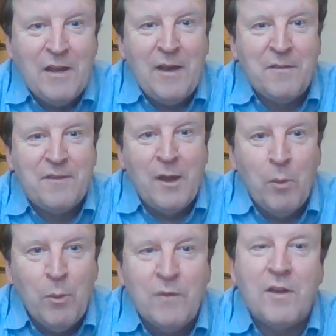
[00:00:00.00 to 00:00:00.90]
let's say
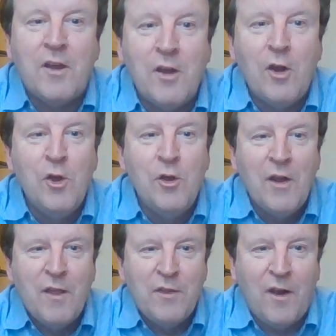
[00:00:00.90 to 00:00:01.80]
we were to conclude
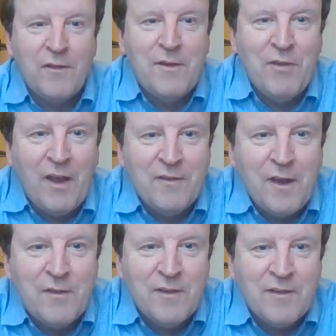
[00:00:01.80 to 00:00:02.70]
that our civilization